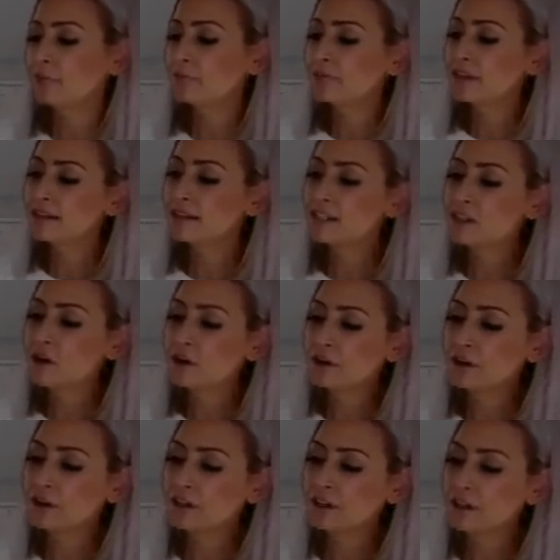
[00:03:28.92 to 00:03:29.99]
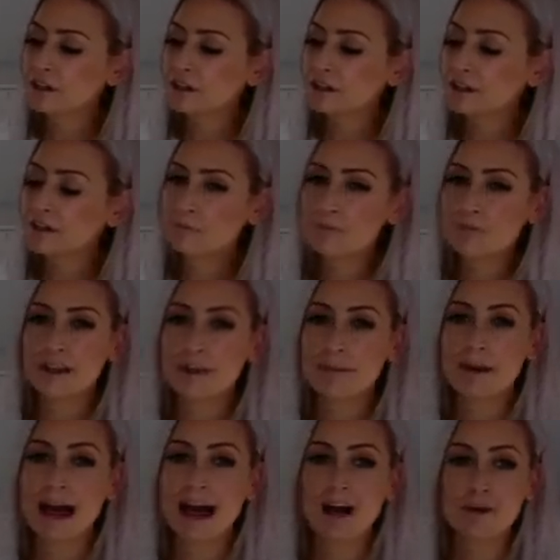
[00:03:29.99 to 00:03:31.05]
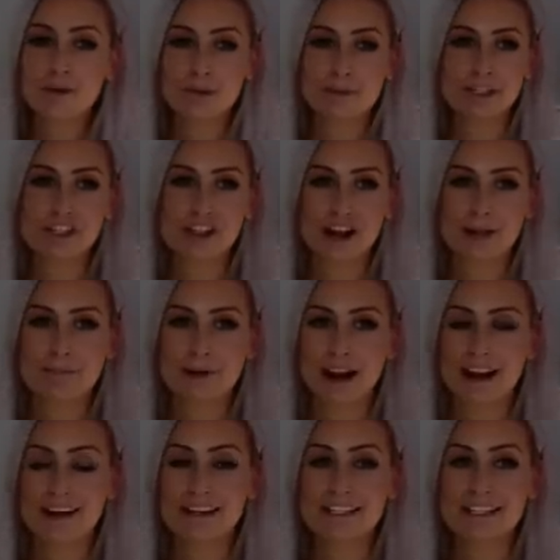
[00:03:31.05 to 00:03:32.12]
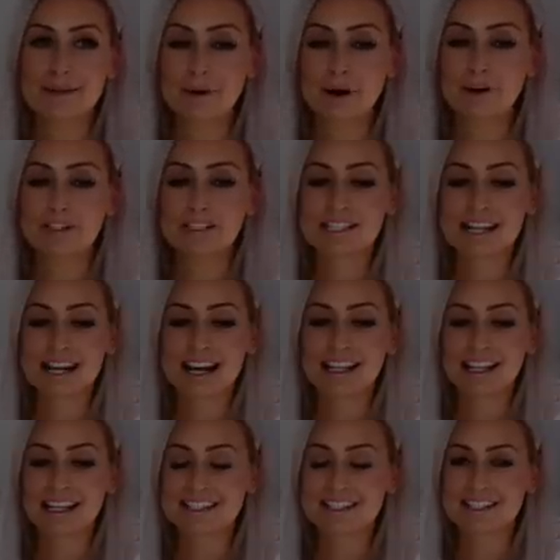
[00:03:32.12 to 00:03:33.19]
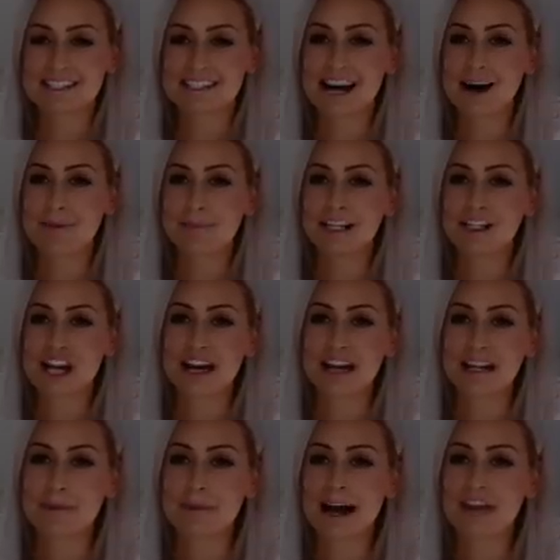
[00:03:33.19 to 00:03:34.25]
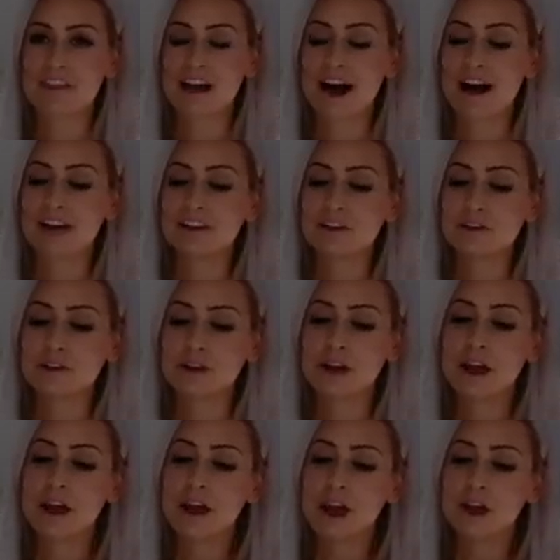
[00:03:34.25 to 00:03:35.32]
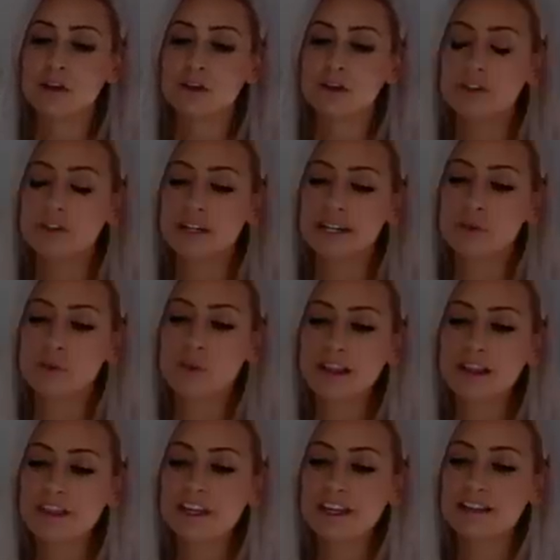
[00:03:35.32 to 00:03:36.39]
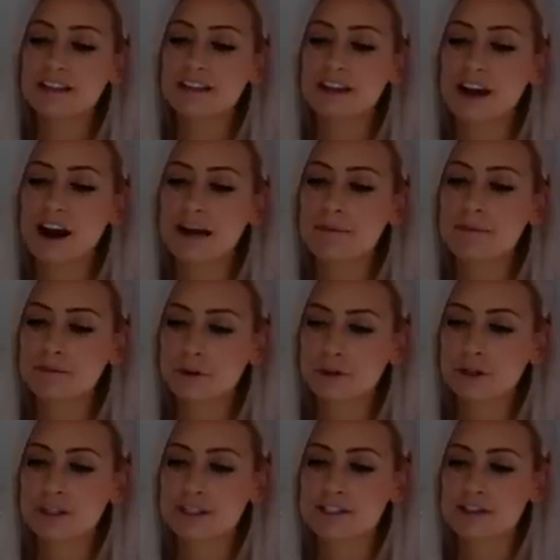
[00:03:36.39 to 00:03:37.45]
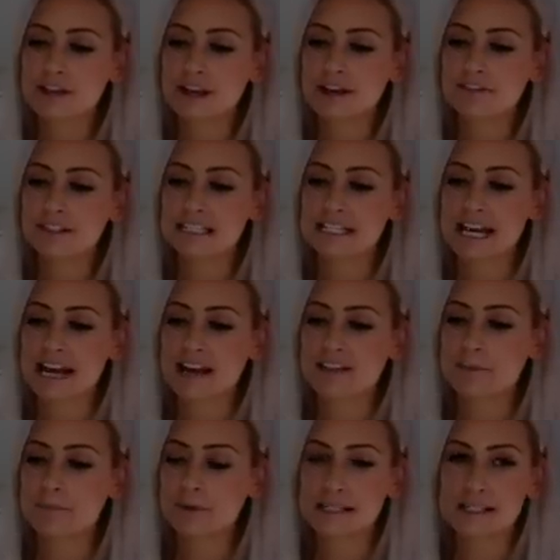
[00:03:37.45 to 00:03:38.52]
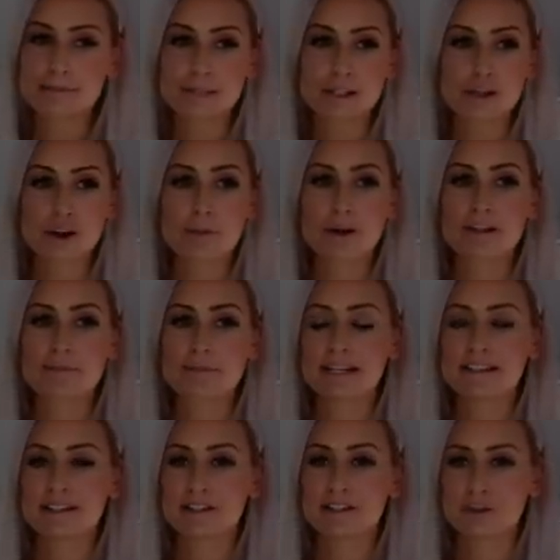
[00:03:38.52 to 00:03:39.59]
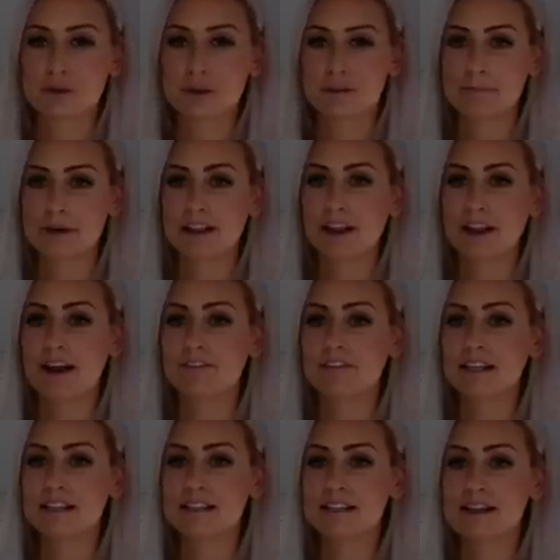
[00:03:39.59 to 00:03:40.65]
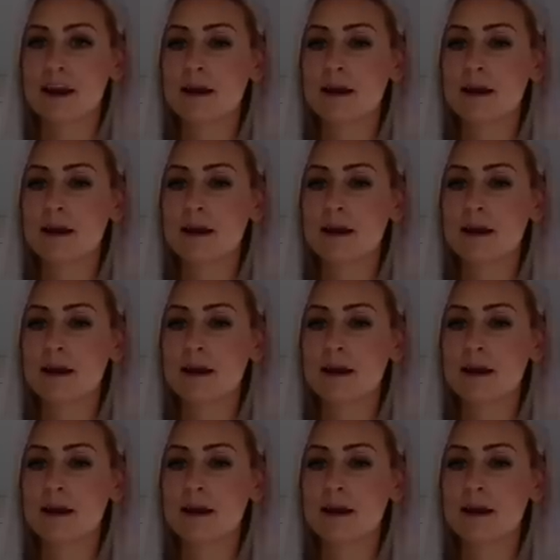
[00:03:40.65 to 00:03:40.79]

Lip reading: So Empowered Women Shine Brighter. I did a post today. Let's just start by chatting about that. You know, one thing that I'm focused on every day that brings me so much peace and joy in my life is